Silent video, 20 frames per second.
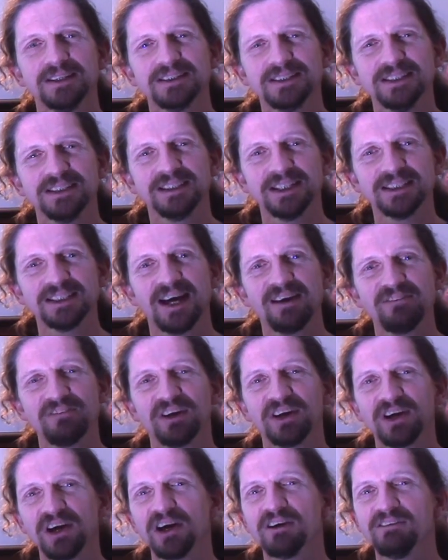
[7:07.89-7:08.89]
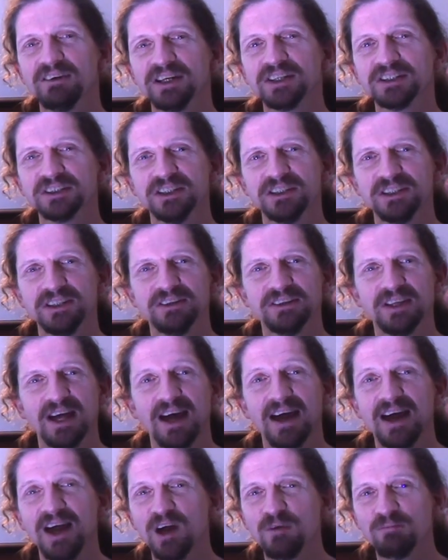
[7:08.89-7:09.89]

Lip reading: to just have the courage to do that.